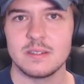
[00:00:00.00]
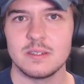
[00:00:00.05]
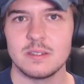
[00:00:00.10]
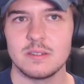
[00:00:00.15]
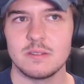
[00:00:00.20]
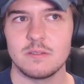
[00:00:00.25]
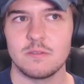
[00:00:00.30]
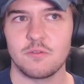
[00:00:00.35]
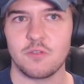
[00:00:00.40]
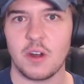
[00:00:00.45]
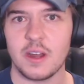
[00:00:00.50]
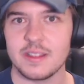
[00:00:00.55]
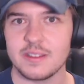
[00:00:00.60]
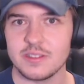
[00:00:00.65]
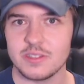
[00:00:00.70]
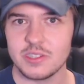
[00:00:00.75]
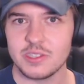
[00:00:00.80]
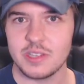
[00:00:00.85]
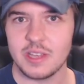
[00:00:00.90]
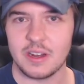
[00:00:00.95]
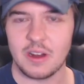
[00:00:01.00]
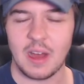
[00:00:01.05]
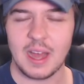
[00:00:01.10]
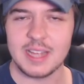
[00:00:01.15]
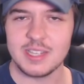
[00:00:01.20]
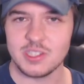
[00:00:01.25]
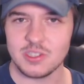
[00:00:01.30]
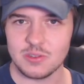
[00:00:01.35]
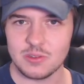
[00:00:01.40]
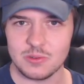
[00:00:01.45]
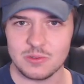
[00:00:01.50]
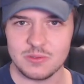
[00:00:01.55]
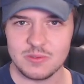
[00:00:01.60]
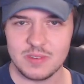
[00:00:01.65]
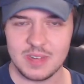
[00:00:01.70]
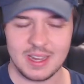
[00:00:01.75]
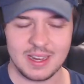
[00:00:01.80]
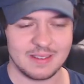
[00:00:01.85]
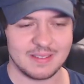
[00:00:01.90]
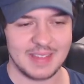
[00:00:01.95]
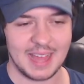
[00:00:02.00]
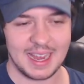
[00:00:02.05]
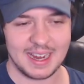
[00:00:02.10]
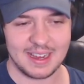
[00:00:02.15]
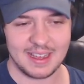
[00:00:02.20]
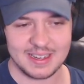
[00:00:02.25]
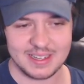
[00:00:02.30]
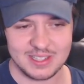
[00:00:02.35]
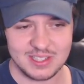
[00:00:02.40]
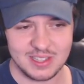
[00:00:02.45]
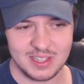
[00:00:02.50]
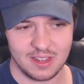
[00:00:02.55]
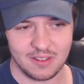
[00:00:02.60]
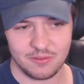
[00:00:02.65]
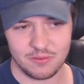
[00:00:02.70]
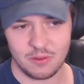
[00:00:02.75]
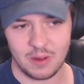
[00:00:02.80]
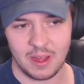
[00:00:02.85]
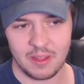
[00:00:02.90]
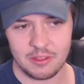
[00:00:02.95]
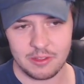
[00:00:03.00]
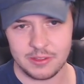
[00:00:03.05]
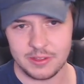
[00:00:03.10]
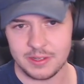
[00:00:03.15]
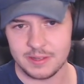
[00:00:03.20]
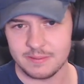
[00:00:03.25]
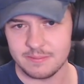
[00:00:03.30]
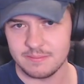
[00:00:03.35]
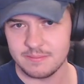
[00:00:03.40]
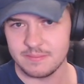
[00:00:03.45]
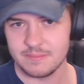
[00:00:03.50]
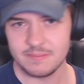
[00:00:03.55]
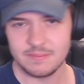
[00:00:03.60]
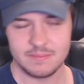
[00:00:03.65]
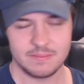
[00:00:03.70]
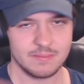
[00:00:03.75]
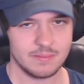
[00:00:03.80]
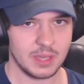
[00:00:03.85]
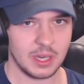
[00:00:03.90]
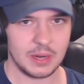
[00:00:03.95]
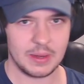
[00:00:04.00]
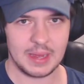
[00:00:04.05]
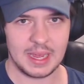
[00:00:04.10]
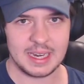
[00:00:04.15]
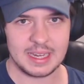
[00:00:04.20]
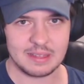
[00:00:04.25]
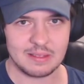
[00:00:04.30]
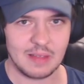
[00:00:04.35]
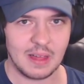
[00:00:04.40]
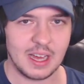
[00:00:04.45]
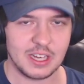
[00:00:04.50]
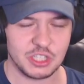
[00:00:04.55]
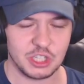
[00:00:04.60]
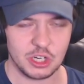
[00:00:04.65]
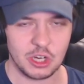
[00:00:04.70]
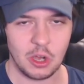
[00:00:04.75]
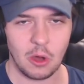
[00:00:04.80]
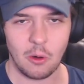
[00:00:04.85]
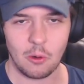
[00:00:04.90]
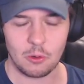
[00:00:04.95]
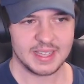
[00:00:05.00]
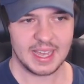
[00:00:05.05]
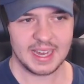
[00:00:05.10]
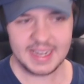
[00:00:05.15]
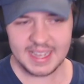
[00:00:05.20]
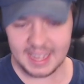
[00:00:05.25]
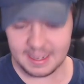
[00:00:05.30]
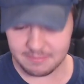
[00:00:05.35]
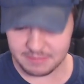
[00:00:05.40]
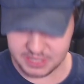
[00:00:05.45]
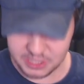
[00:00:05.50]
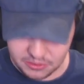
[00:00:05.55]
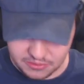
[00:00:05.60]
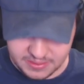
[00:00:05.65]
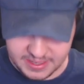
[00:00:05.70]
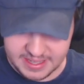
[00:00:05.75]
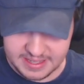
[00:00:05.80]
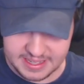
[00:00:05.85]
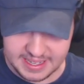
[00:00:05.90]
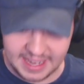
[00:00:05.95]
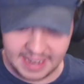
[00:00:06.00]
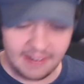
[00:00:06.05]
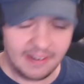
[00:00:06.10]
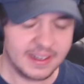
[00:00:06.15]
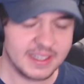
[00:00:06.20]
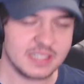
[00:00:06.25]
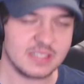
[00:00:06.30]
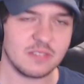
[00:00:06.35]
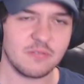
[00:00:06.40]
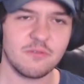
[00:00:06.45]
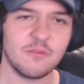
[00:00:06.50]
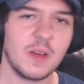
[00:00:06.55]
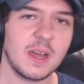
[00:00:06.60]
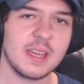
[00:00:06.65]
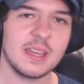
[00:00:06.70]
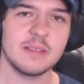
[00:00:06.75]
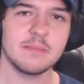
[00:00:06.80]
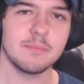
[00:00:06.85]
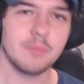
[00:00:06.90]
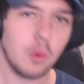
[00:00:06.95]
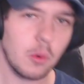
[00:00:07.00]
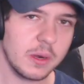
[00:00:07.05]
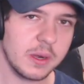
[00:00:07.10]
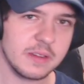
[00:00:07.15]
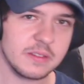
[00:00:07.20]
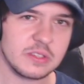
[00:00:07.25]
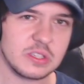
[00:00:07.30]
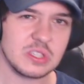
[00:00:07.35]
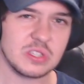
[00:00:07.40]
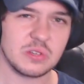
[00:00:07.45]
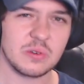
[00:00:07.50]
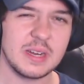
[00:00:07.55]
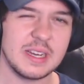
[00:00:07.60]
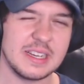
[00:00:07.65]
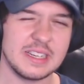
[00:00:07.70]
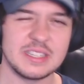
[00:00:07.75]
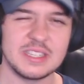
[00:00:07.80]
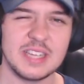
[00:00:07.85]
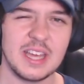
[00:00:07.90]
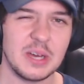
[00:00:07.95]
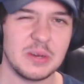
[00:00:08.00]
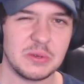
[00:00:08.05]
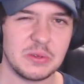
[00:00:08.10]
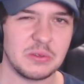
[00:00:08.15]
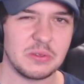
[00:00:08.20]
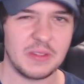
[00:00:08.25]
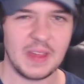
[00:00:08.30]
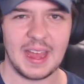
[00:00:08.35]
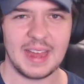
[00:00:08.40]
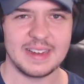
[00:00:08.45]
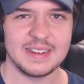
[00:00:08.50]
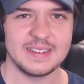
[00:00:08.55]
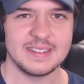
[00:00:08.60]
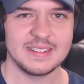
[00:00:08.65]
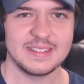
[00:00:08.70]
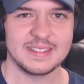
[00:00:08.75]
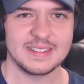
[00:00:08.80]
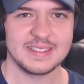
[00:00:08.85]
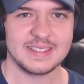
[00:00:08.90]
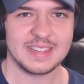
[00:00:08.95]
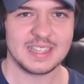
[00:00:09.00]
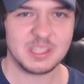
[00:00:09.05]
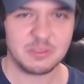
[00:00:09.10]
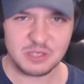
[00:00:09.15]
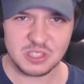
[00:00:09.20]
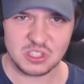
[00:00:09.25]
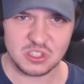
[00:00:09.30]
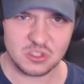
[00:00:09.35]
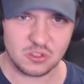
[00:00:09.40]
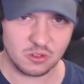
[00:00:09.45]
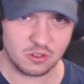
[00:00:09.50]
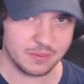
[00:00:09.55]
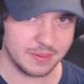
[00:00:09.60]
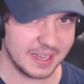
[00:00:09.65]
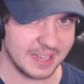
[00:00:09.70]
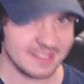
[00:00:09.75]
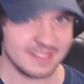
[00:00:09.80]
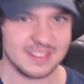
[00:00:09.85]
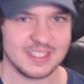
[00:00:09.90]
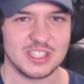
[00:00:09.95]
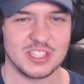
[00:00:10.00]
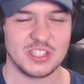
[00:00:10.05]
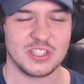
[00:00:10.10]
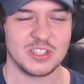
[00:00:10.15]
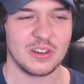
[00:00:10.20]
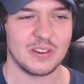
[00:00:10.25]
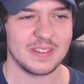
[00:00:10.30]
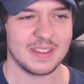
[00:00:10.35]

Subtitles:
friends in high school and that kind of stuff rather than, any larger goal. And again, we don't need a character to fucking point at the screen and tell you that. That's what's good about this show. They